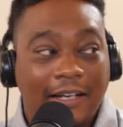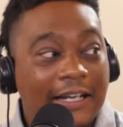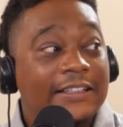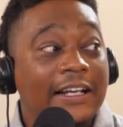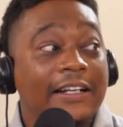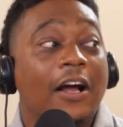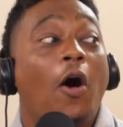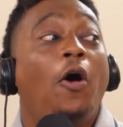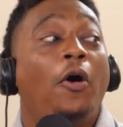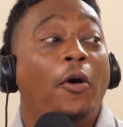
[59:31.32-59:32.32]
He's getting
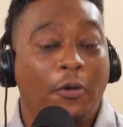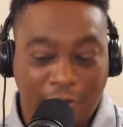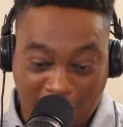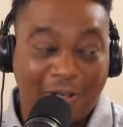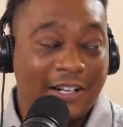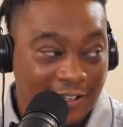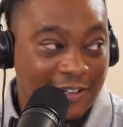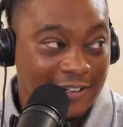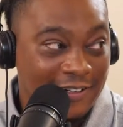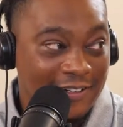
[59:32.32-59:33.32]
all the money.
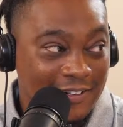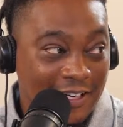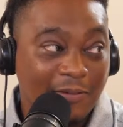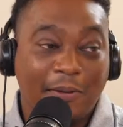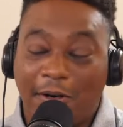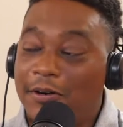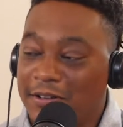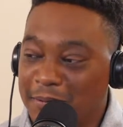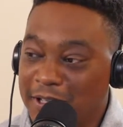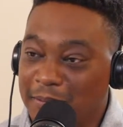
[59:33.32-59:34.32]
Give him all
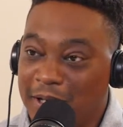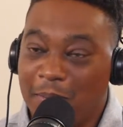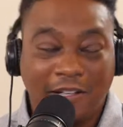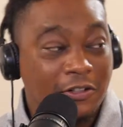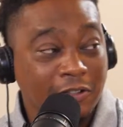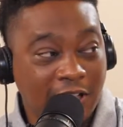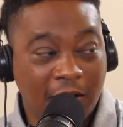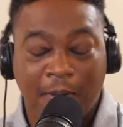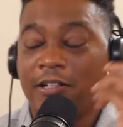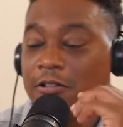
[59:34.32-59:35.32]
the money, man. Shout
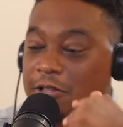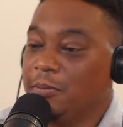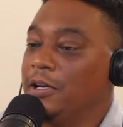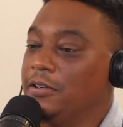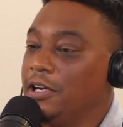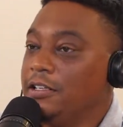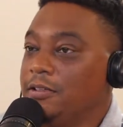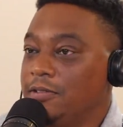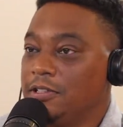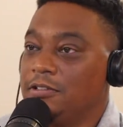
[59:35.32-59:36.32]
out Patrick Queen, man, on that
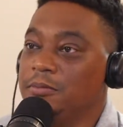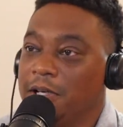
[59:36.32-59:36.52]
defense too. Man.